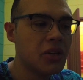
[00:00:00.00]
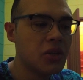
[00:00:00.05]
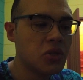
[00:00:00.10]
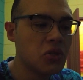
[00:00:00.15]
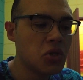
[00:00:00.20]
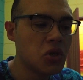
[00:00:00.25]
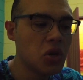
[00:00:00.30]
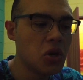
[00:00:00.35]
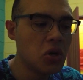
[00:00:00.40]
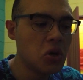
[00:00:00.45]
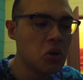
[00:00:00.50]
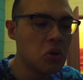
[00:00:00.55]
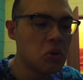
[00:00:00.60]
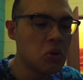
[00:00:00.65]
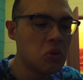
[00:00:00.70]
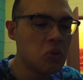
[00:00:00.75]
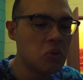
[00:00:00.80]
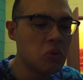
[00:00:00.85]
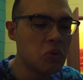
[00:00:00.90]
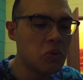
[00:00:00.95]

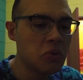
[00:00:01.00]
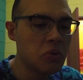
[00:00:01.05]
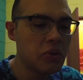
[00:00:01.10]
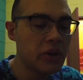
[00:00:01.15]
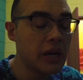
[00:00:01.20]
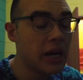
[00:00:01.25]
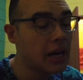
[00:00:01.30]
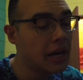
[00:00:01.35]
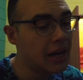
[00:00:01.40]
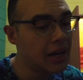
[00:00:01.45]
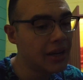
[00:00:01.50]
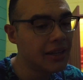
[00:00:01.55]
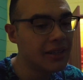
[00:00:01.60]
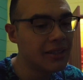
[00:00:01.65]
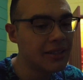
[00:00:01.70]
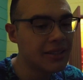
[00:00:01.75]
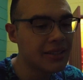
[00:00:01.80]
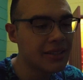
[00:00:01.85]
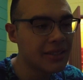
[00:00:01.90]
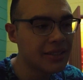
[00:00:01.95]
So yeah,
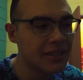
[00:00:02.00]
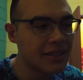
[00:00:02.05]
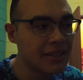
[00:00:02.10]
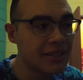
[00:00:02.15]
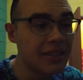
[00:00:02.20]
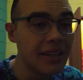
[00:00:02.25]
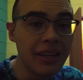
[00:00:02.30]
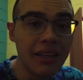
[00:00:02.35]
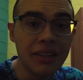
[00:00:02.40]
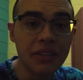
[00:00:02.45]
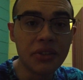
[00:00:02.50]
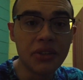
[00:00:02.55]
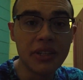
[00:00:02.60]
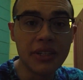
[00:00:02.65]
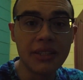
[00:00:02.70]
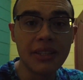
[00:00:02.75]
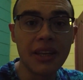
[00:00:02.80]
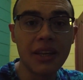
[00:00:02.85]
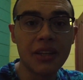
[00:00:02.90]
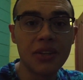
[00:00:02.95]
it's
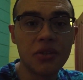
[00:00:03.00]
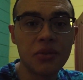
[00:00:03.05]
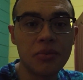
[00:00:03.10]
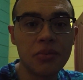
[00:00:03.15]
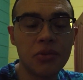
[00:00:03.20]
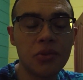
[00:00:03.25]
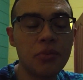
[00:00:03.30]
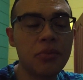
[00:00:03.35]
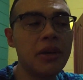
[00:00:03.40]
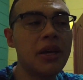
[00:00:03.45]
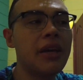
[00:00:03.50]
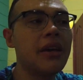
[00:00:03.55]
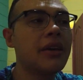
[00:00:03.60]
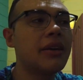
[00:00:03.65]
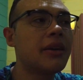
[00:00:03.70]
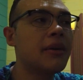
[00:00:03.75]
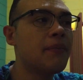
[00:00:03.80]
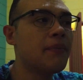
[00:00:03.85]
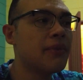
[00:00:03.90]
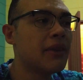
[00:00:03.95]
interesting to be
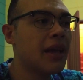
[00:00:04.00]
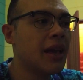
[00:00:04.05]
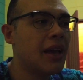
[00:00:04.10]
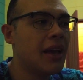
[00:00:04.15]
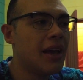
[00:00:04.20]
here.